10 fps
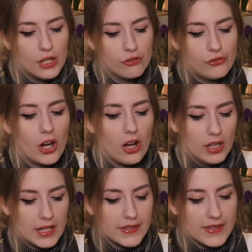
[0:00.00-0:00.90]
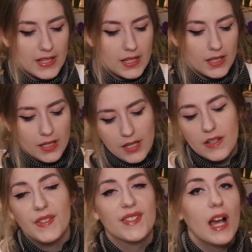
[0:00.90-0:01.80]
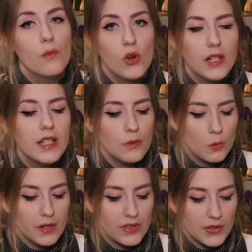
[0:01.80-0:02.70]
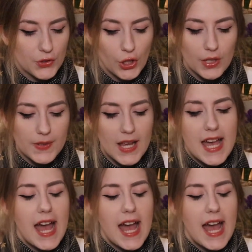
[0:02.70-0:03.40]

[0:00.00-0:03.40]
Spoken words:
fall I see someone in one of these skirts,